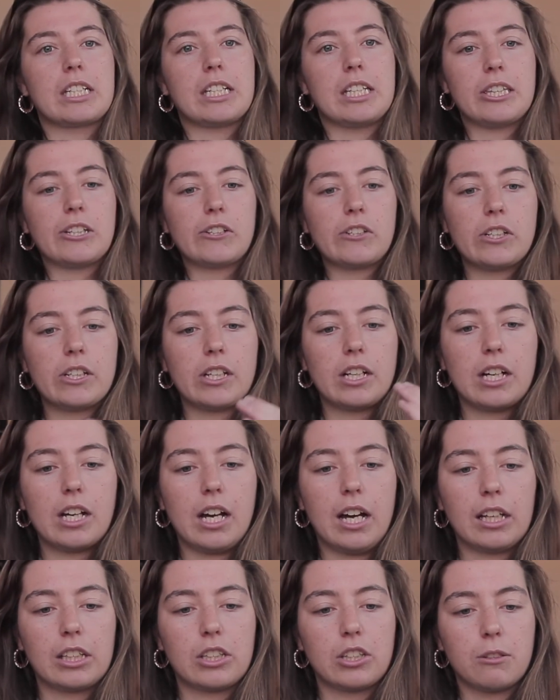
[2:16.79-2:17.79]
Either
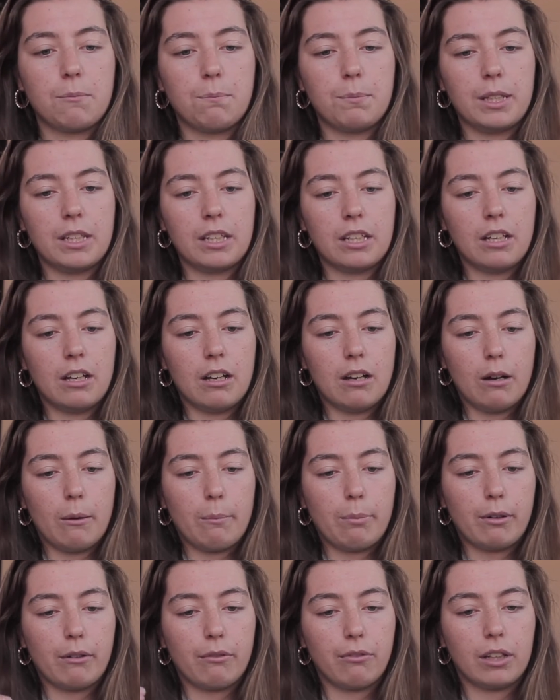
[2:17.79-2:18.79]
I could be a
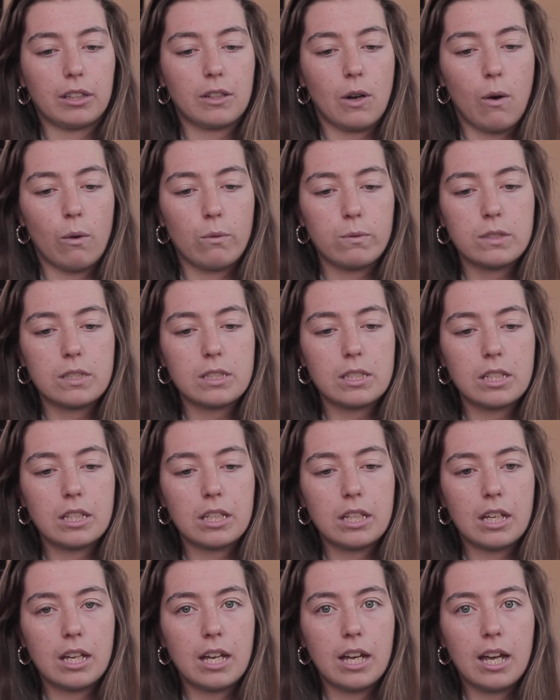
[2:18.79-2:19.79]
perfect host
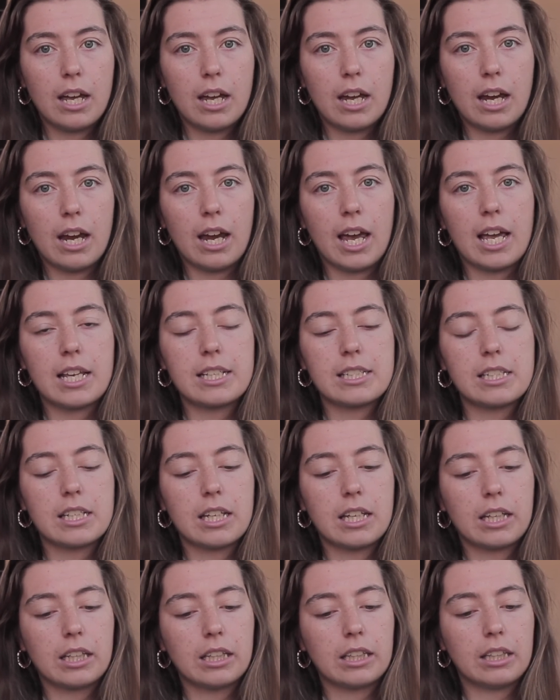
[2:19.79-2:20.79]
and
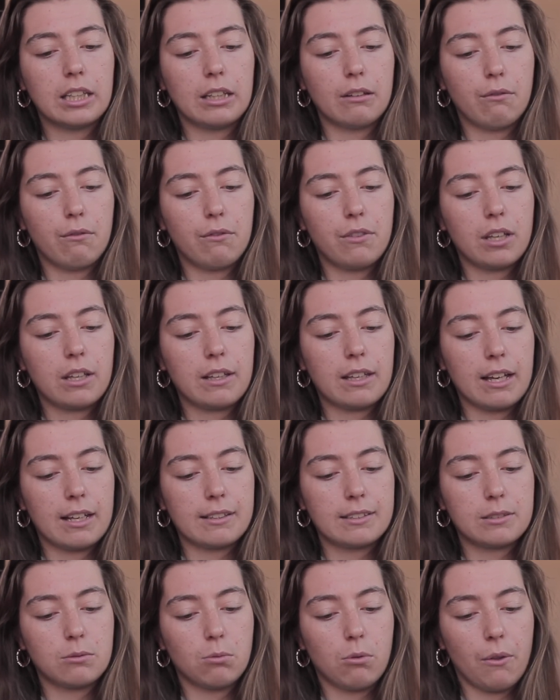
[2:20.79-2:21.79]
give the
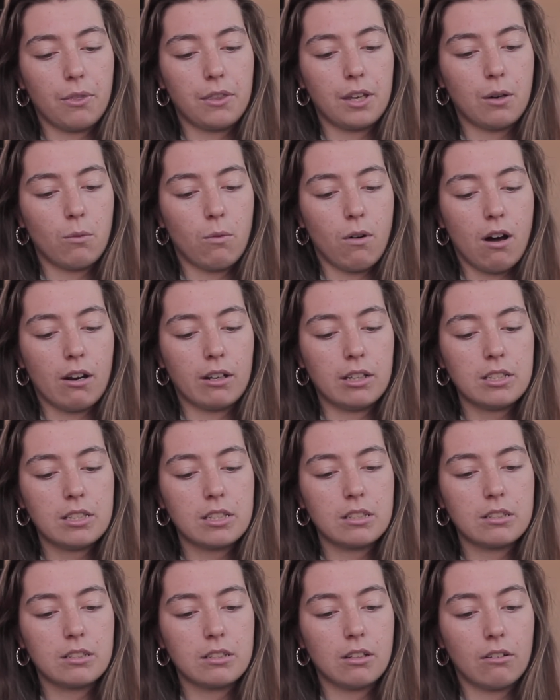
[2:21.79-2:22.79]
guests what they wanted,
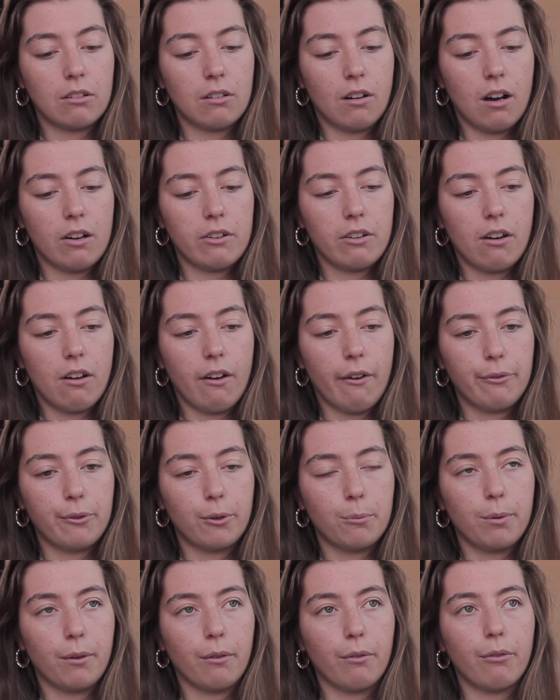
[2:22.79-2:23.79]
not
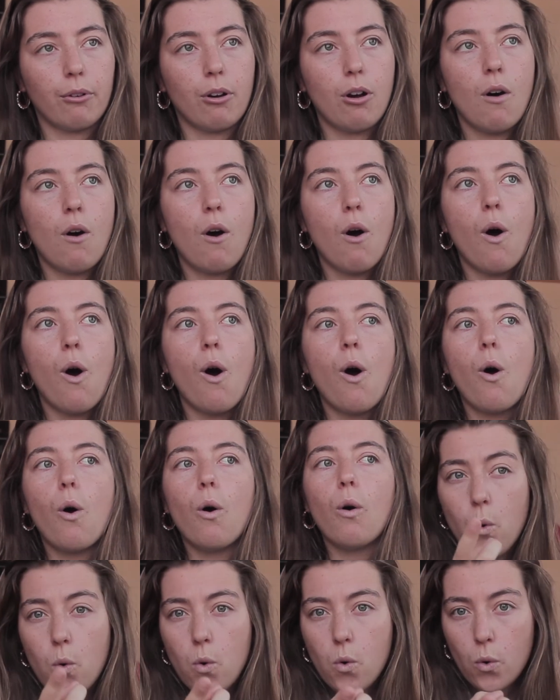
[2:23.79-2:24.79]
Hufflepuff,
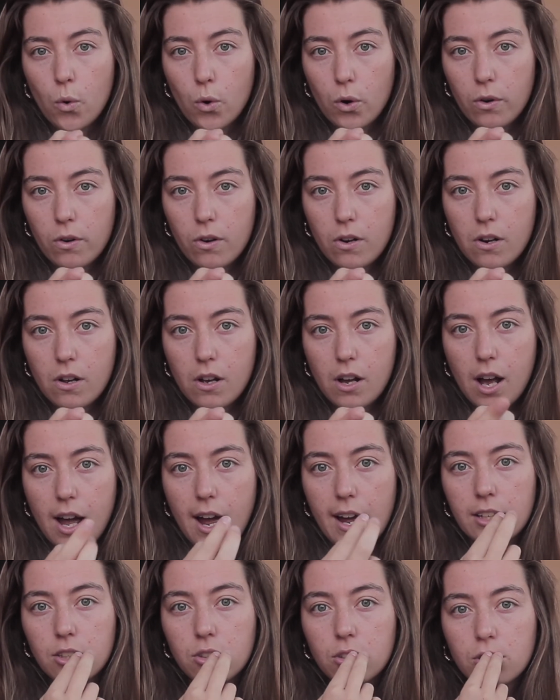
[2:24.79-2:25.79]
or
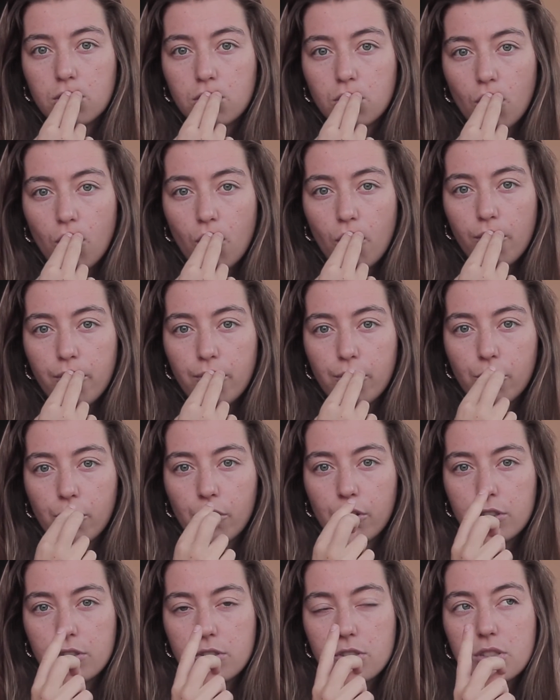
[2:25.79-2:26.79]
I could go
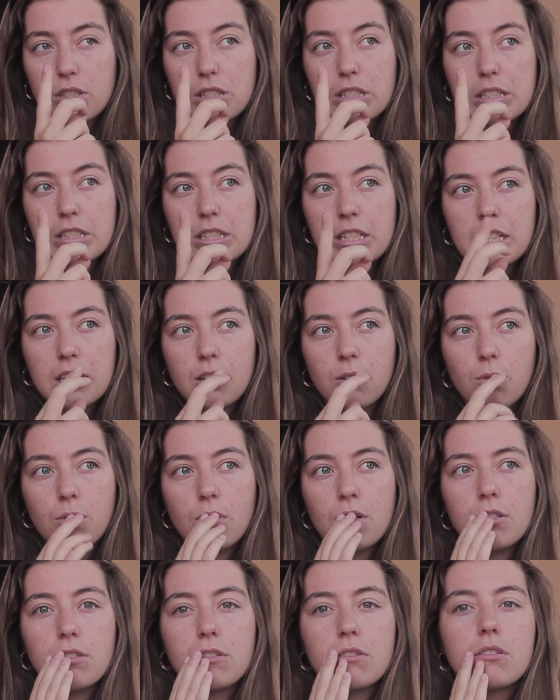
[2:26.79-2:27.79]
for
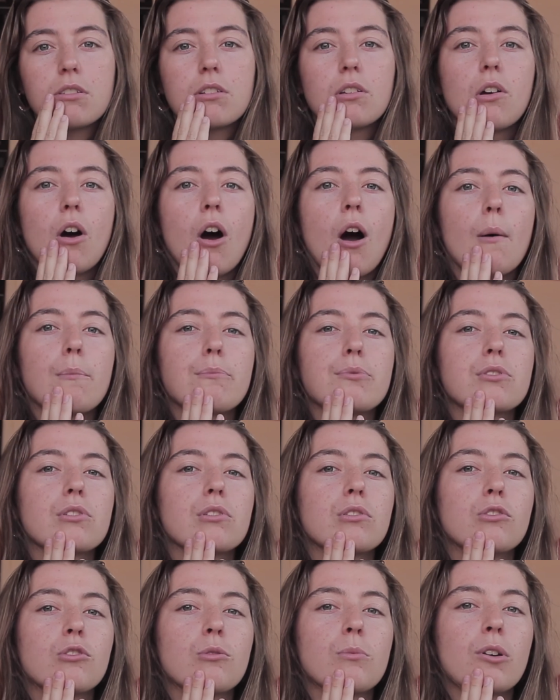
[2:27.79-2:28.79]
secret
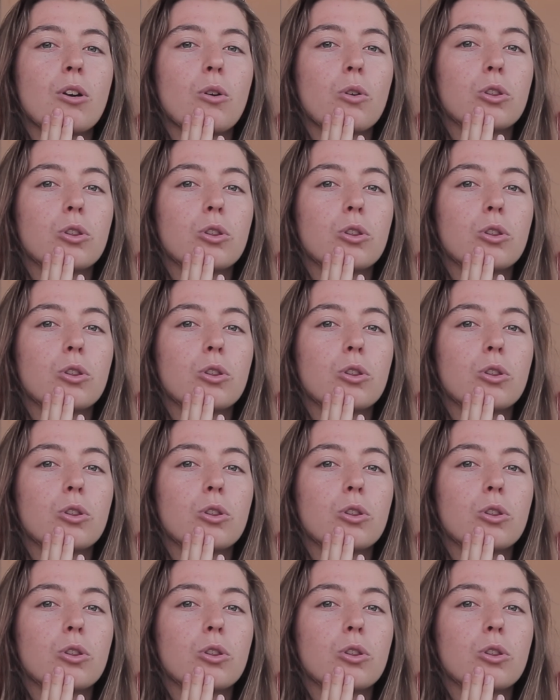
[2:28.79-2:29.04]
option numero